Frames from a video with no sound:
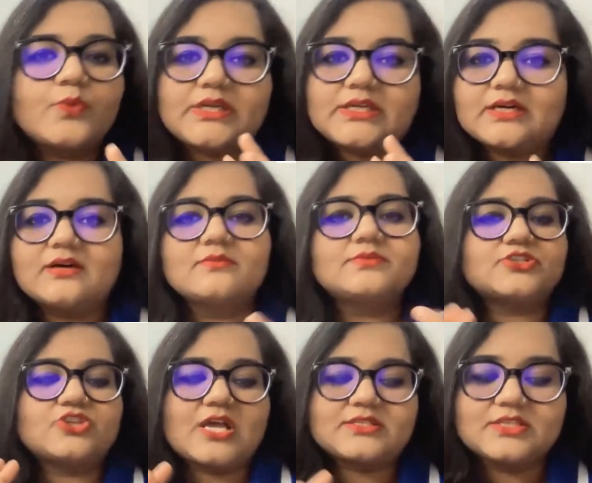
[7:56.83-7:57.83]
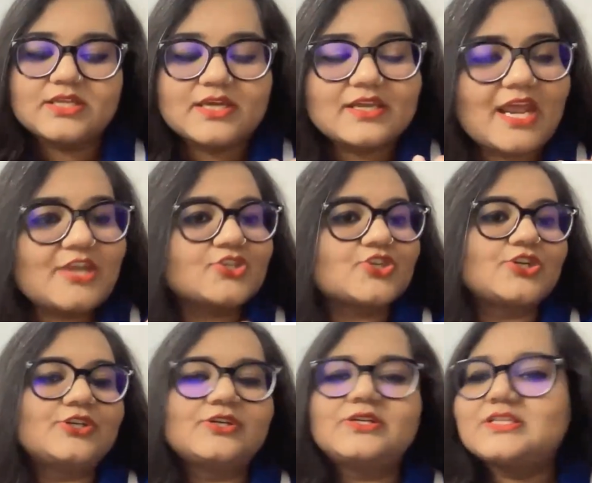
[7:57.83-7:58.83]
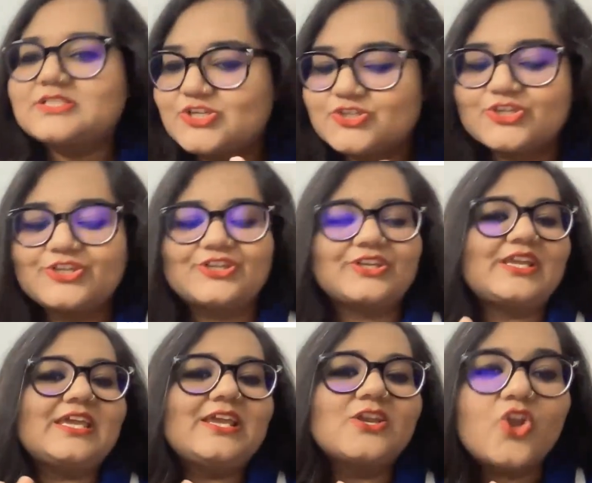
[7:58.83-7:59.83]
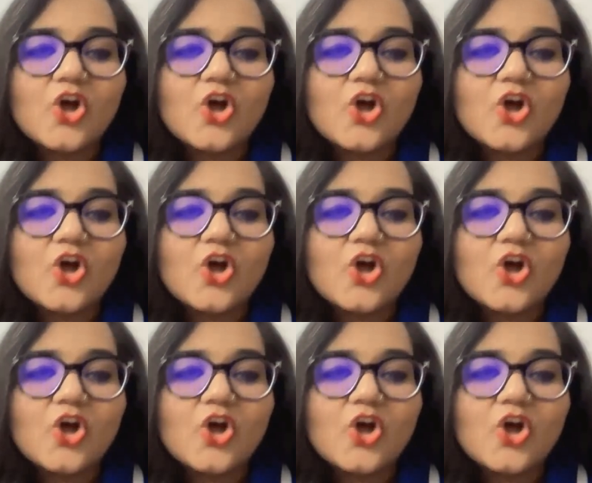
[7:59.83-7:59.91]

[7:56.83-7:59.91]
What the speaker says: with terms such as regression, decision tree,